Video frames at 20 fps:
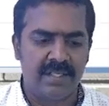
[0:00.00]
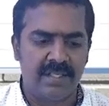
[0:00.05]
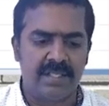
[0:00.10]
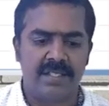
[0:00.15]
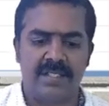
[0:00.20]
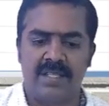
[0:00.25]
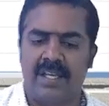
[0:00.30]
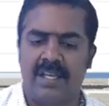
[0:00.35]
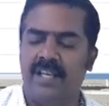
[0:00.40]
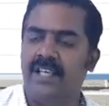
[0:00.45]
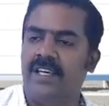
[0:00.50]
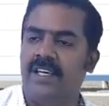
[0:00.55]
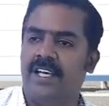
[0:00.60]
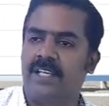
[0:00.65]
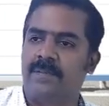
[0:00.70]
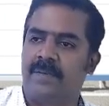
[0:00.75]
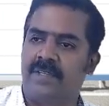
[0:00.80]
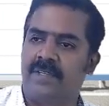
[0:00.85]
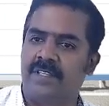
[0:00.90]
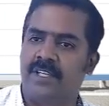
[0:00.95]
Selling
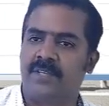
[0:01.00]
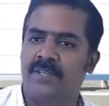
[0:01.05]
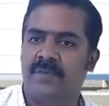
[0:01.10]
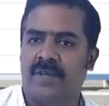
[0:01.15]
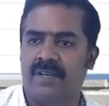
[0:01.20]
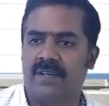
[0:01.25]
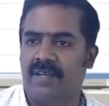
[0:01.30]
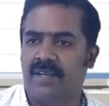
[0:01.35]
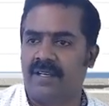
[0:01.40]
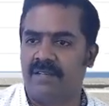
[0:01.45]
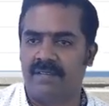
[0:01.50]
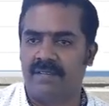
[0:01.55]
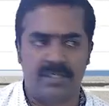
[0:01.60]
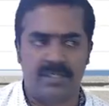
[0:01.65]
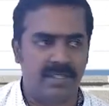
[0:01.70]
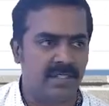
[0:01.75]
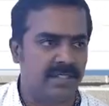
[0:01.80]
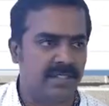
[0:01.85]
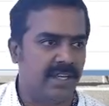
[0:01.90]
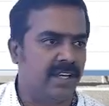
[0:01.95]
expenses for
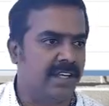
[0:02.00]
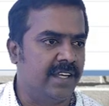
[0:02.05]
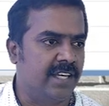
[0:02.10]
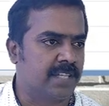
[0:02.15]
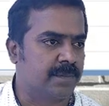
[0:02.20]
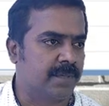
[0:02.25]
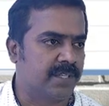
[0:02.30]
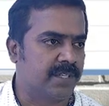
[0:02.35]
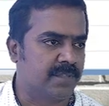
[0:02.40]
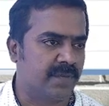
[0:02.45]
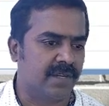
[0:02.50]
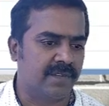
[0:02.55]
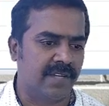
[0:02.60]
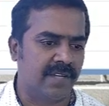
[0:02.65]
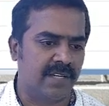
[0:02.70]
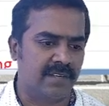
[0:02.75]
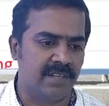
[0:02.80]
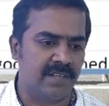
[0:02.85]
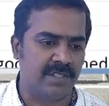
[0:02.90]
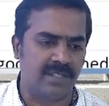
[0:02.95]
valuation. Selling expense for
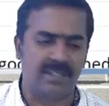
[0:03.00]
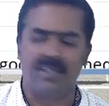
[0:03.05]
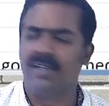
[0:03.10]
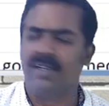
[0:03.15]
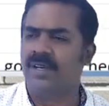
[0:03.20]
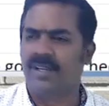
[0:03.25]
valuation.